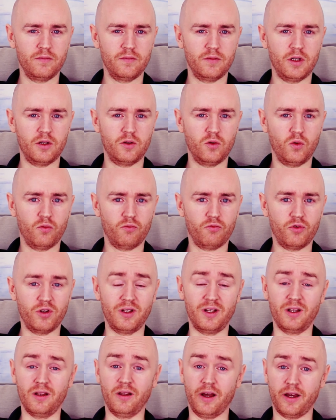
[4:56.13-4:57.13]
They don't
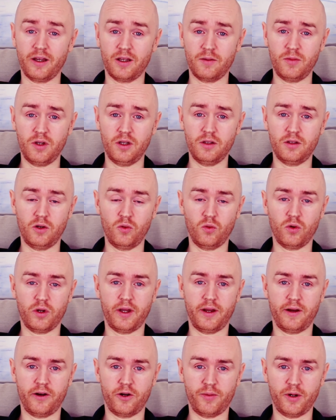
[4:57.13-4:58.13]
really like me. They don't
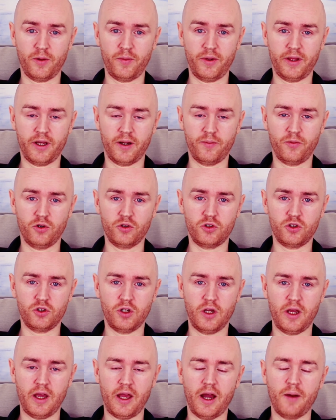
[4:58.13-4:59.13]
care about me that much.
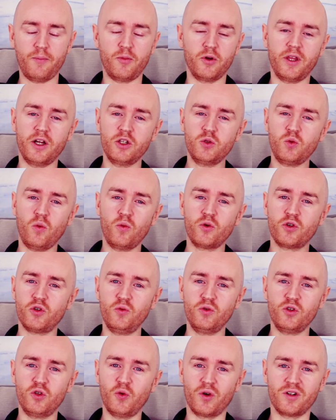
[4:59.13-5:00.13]
But that's what we're
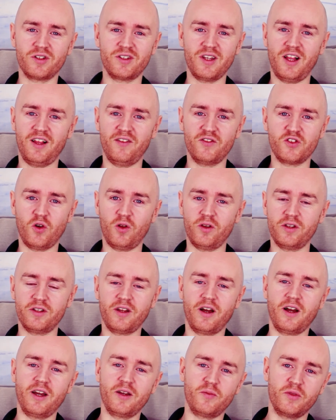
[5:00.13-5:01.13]
doing to ourselves all the
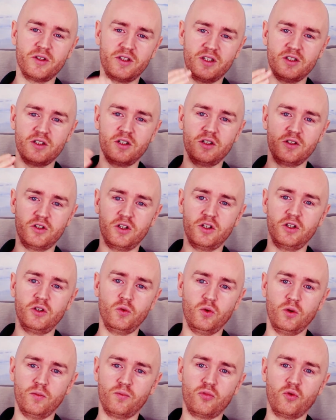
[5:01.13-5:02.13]
time with these
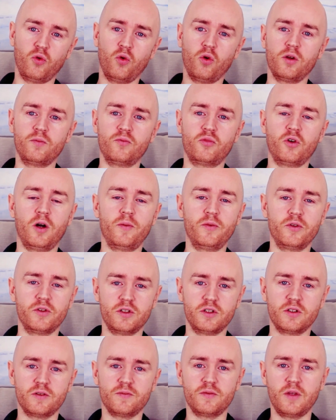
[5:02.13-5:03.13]
continual broken
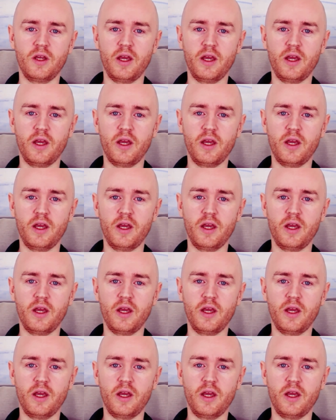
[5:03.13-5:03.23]
promises.